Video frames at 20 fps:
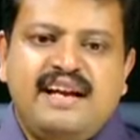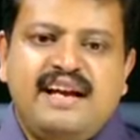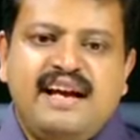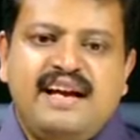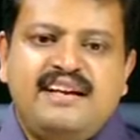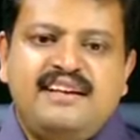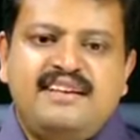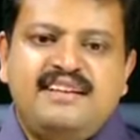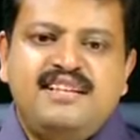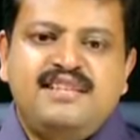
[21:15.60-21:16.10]

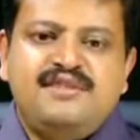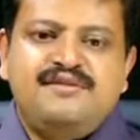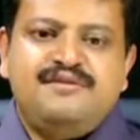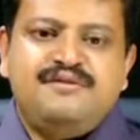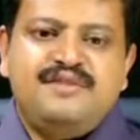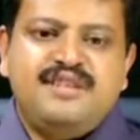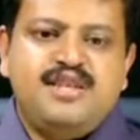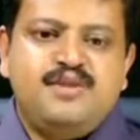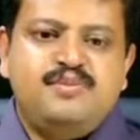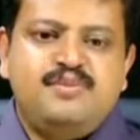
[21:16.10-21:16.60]
guarantees
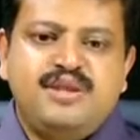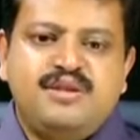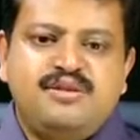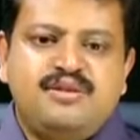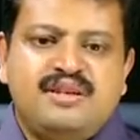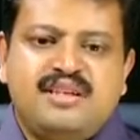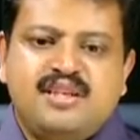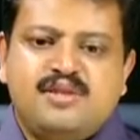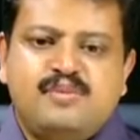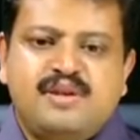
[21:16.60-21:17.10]
free speech
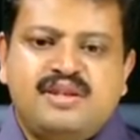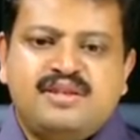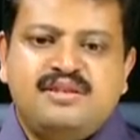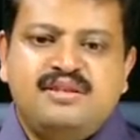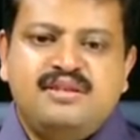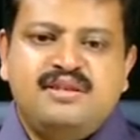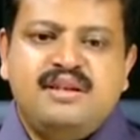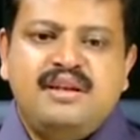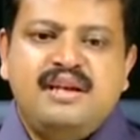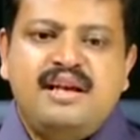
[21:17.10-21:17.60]
and
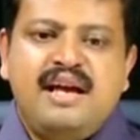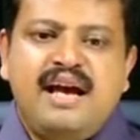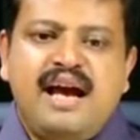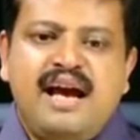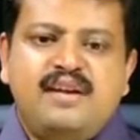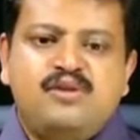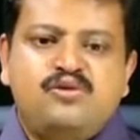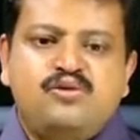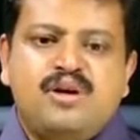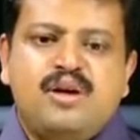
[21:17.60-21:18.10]
expression
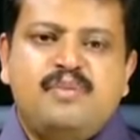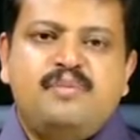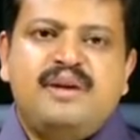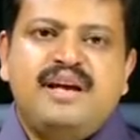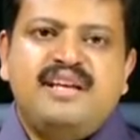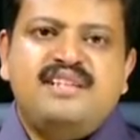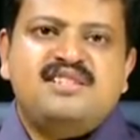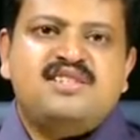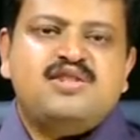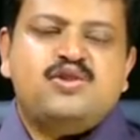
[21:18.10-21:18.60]
and so
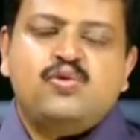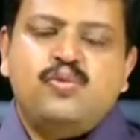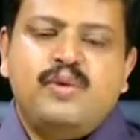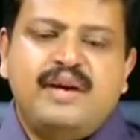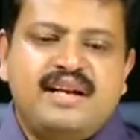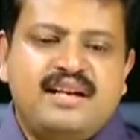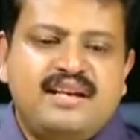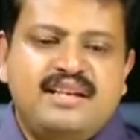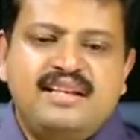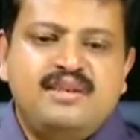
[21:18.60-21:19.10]
applies
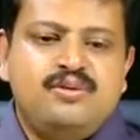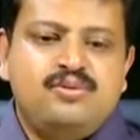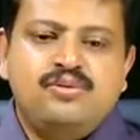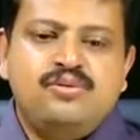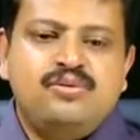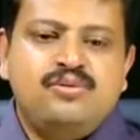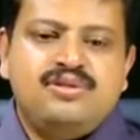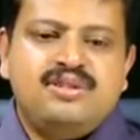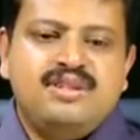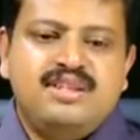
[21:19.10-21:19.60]
squarely
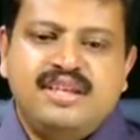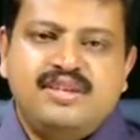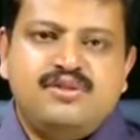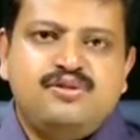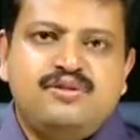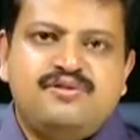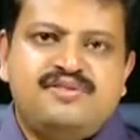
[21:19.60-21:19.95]
to the issue